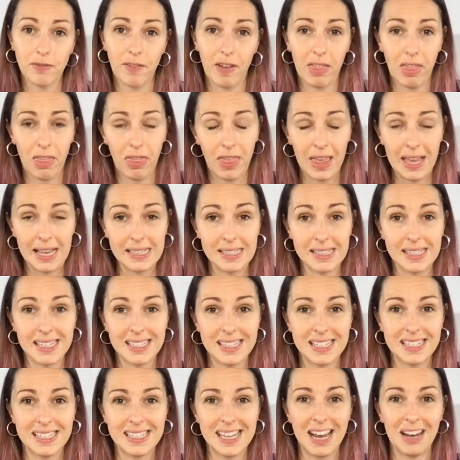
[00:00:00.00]
of other things
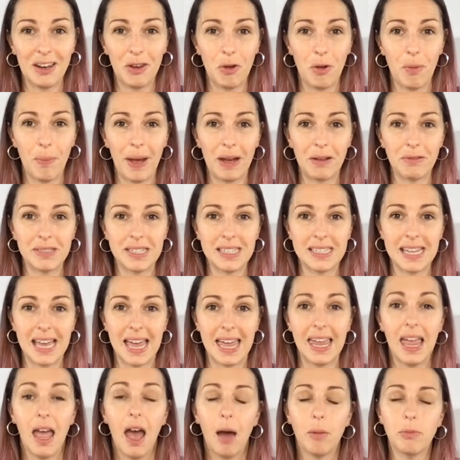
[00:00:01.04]
to tell you about today.